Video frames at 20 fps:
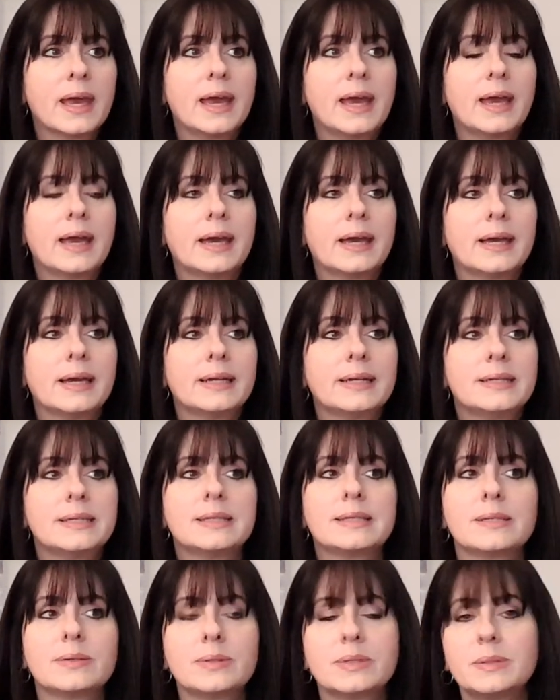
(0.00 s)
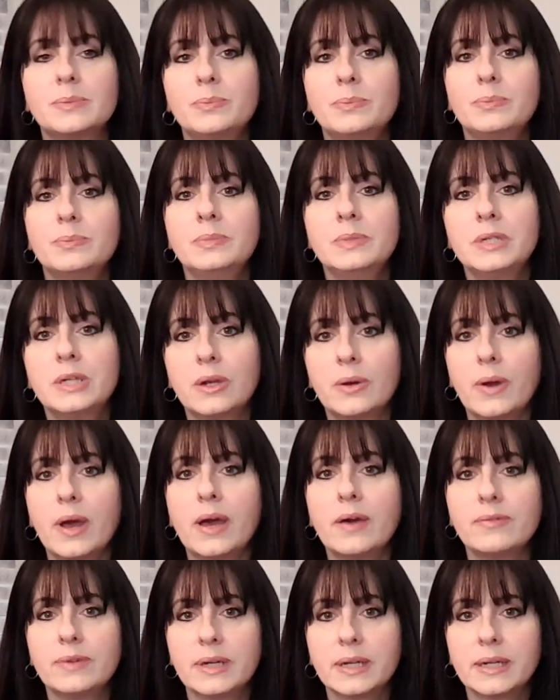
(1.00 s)
And so it's, you know,
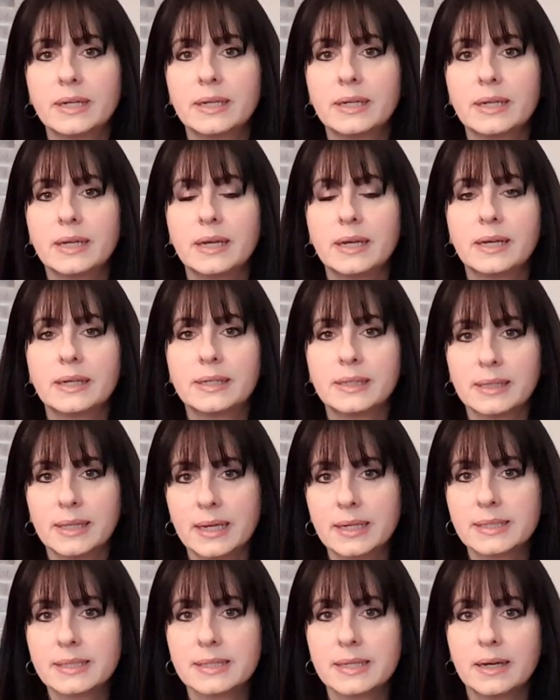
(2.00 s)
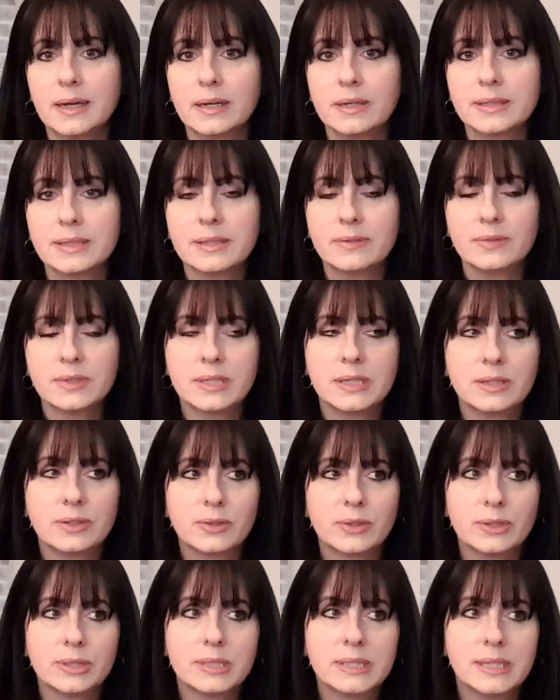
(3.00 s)
Evan and Alexa, 17 and
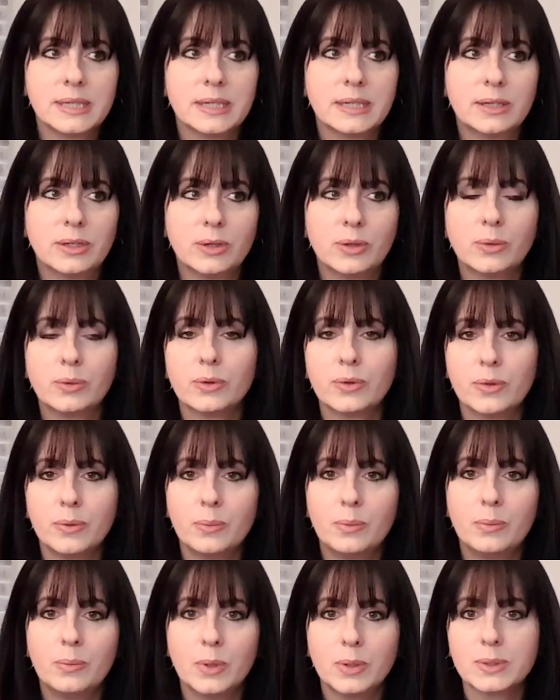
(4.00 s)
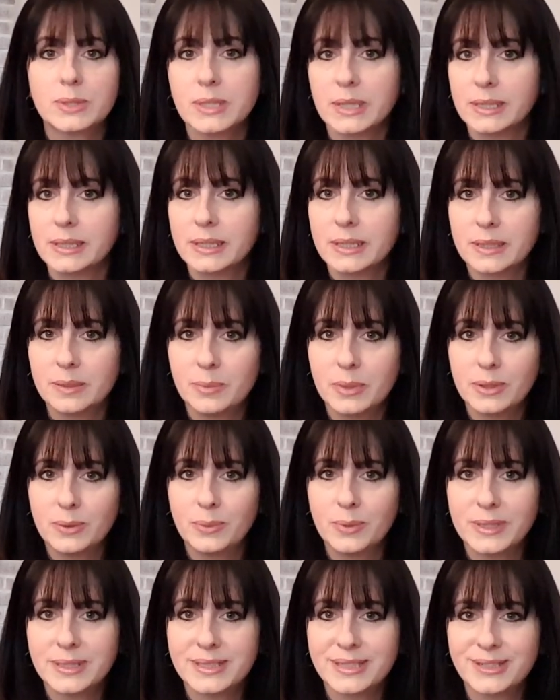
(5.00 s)
13, who are the most likely going to be the
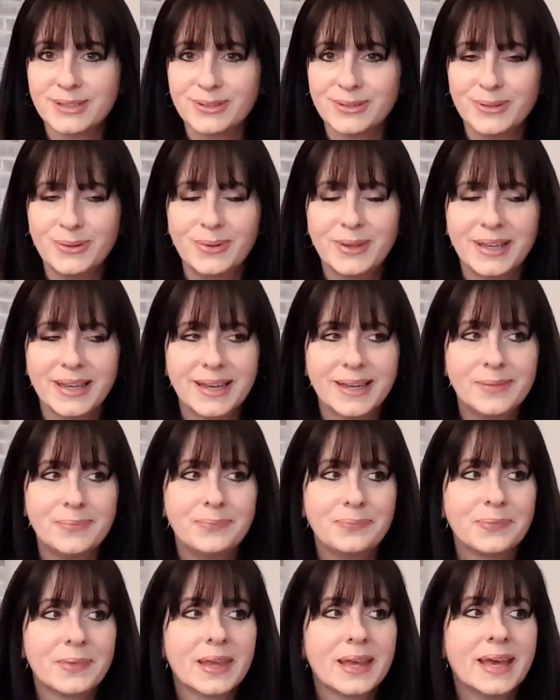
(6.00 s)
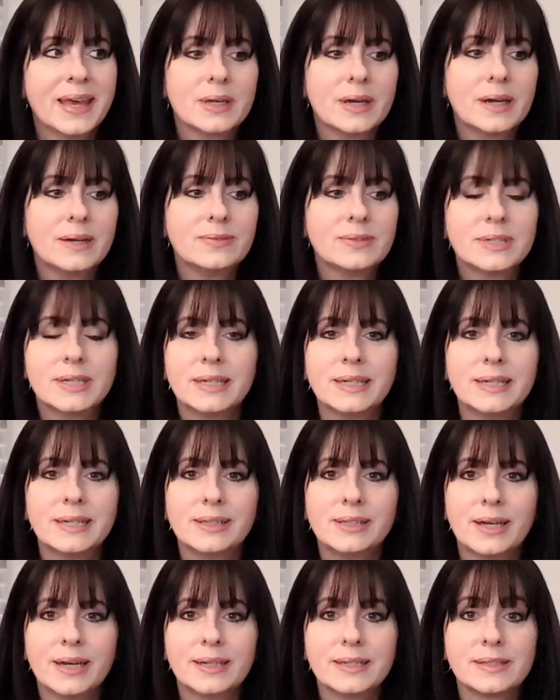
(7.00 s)
ones still doing it. I've done it a
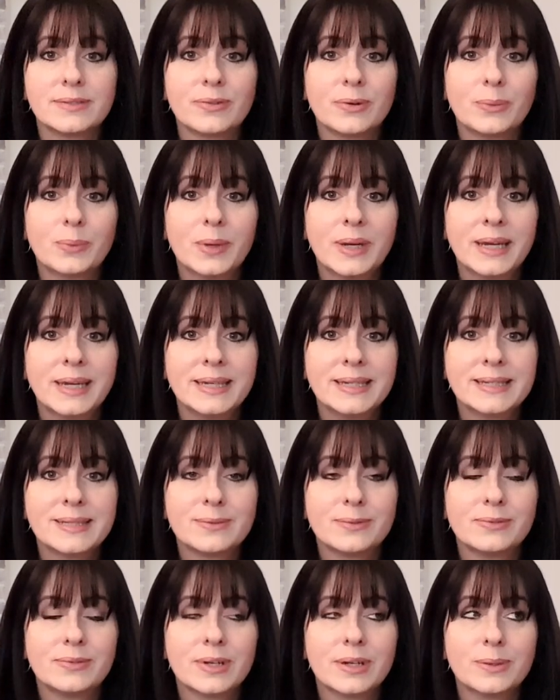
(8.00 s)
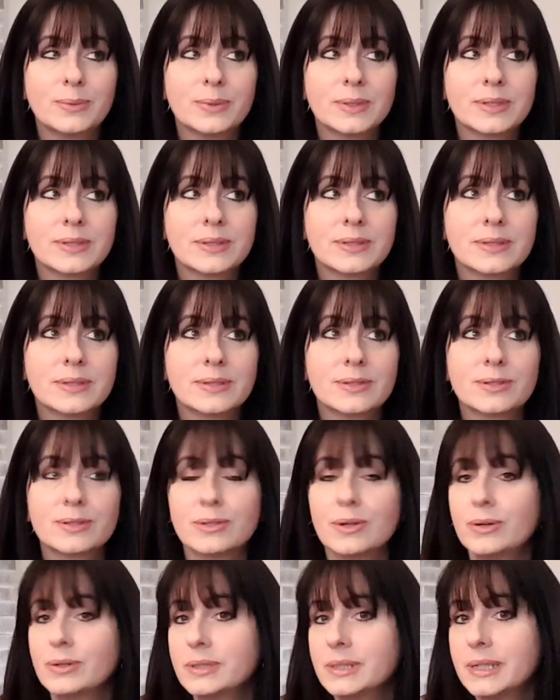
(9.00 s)
lot of different ways. We've done it with
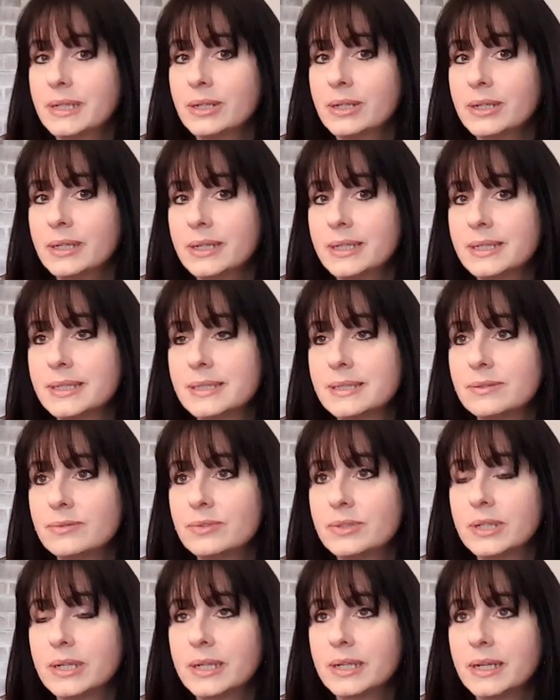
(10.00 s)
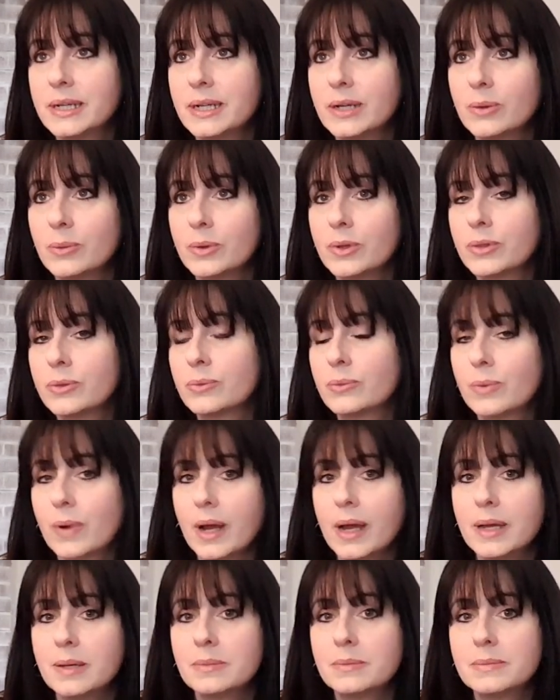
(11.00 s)
song lyrics. I've done it with
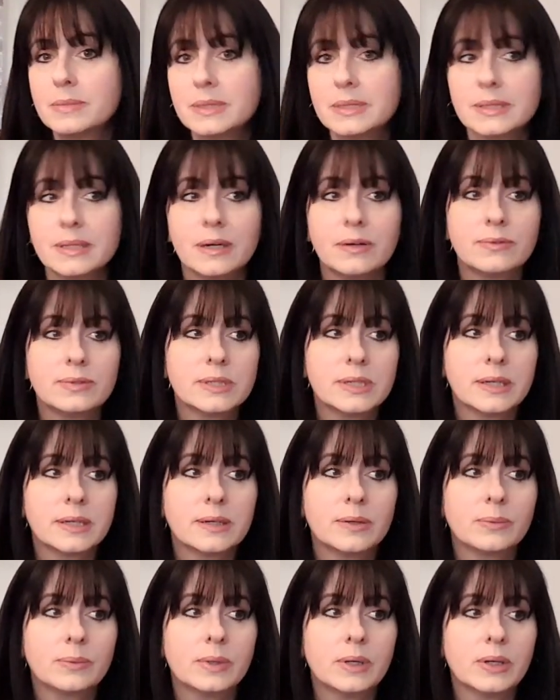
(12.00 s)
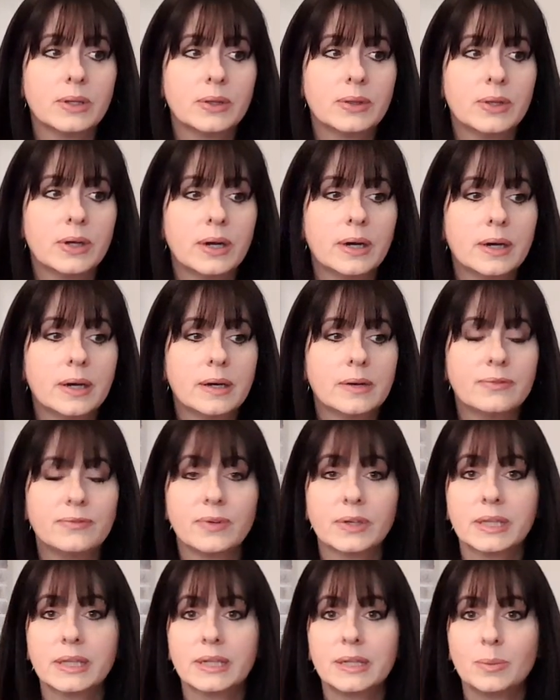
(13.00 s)
rhymes. I've done it with
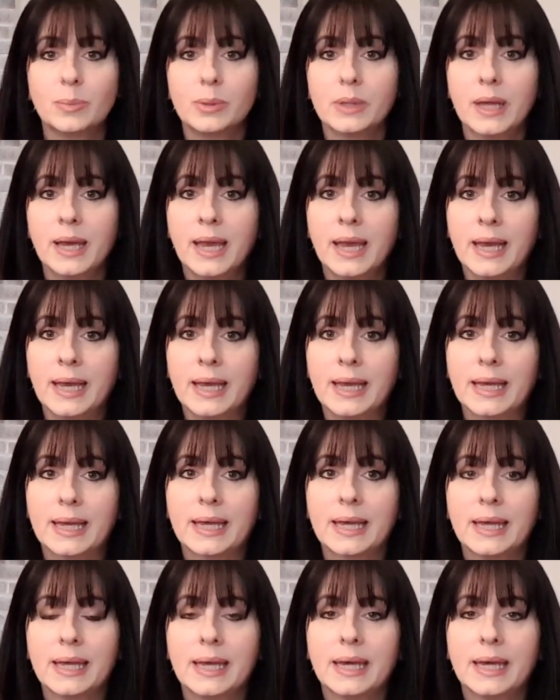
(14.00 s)
fill in the blank.